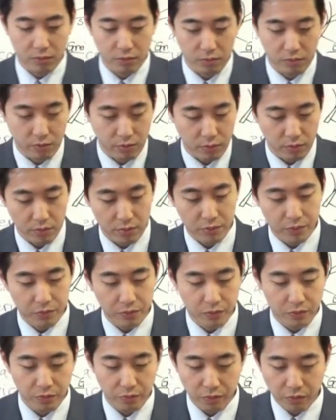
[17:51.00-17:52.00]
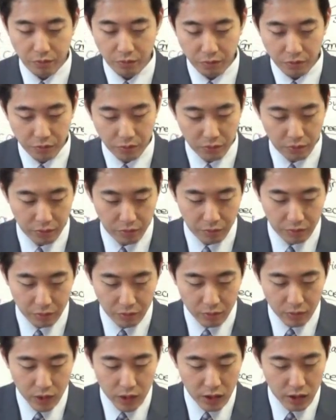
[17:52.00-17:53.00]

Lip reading: Nothing is said.